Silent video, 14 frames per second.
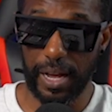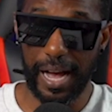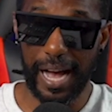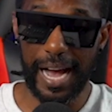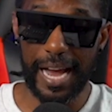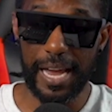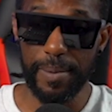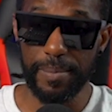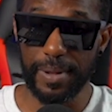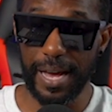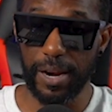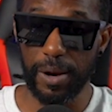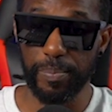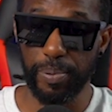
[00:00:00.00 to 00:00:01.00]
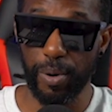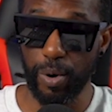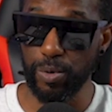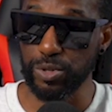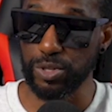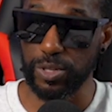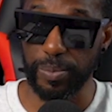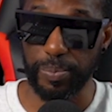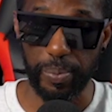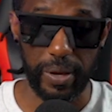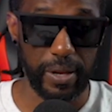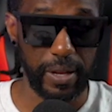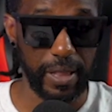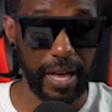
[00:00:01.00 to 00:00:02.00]
I am not opposed to
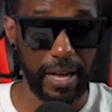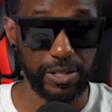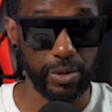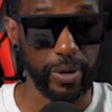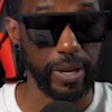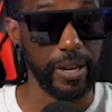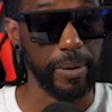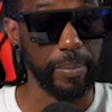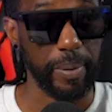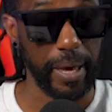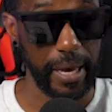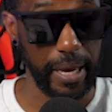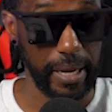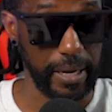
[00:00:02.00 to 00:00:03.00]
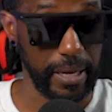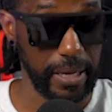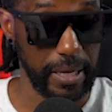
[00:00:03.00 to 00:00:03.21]
Pete Alonso getting paid.